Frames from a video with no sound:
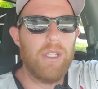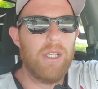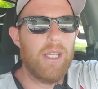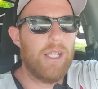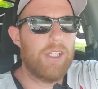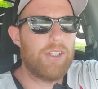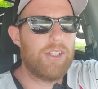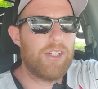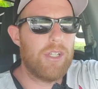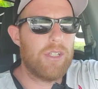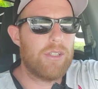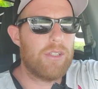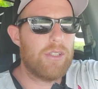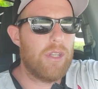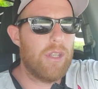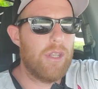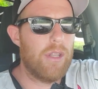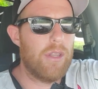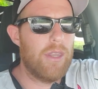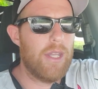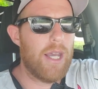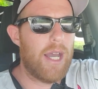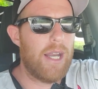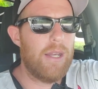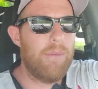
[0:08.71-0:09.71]
It's just
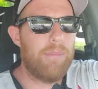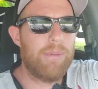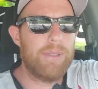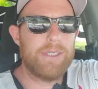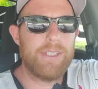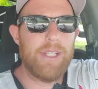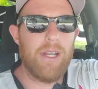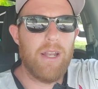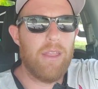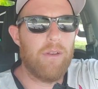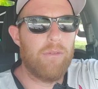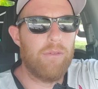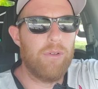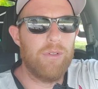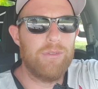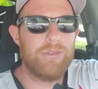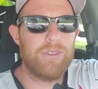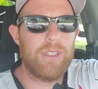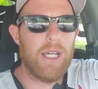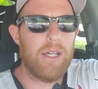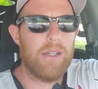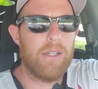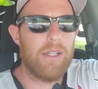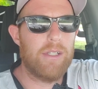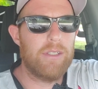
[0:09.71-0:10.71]
ninety percent of the roofs
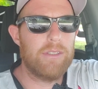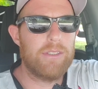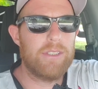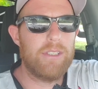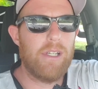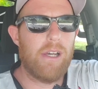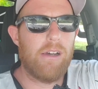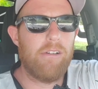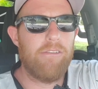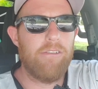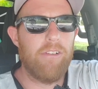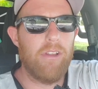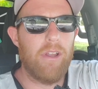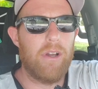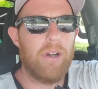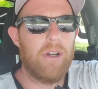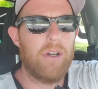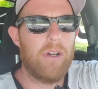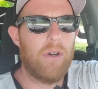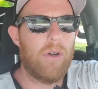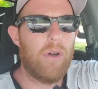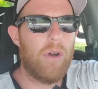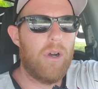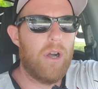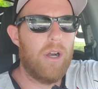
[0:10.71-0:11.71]
down here in South
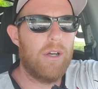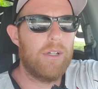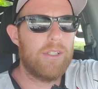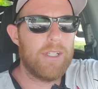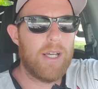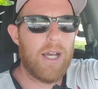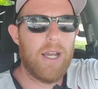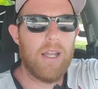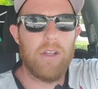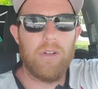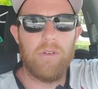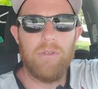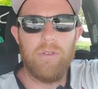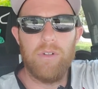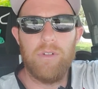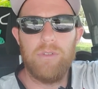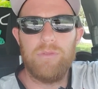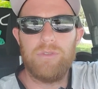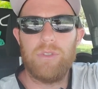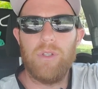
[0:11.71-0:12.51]
Florida are tile roofs,